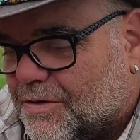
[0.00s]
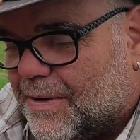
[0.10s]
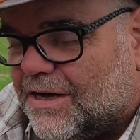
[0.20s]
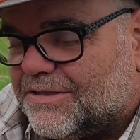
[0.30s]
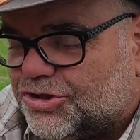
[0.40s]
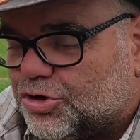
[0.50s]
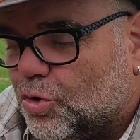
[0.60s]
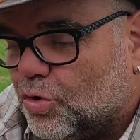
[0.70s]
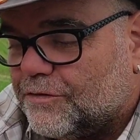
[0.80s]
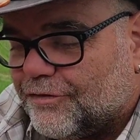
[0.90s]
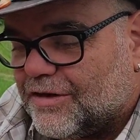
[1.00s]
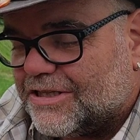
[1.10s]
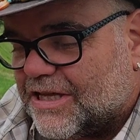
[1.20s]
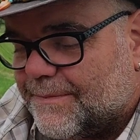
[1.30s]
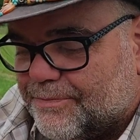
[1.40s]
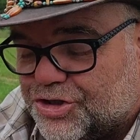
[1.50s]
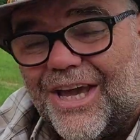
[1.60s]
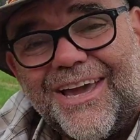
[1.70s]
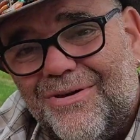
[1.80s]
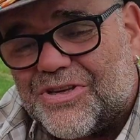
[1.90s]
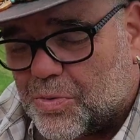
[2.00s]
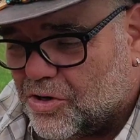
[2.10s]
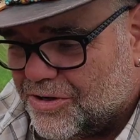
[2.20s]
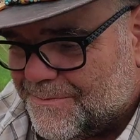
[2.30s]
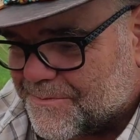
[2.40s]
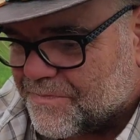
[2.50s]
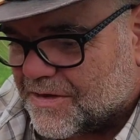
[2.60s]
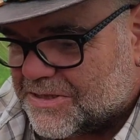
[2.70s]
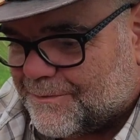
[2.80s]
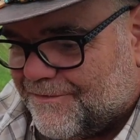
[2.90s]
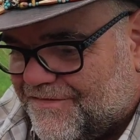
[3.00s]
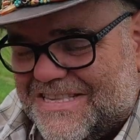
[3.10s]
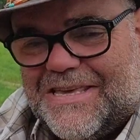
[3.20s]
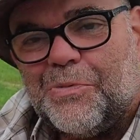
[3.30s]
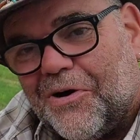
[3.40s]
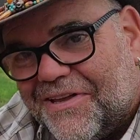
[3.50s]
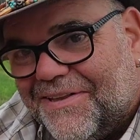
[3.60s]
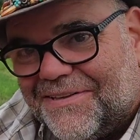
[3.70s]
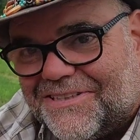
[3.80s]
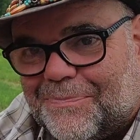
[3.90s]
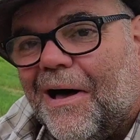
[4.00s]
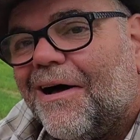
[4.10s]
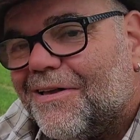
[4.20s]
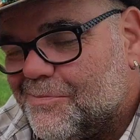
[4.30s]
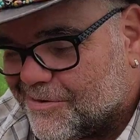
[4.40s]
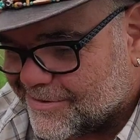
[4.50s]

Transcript: demand has soared for this uh, Prosecco, this wine fizzy wine, sparkling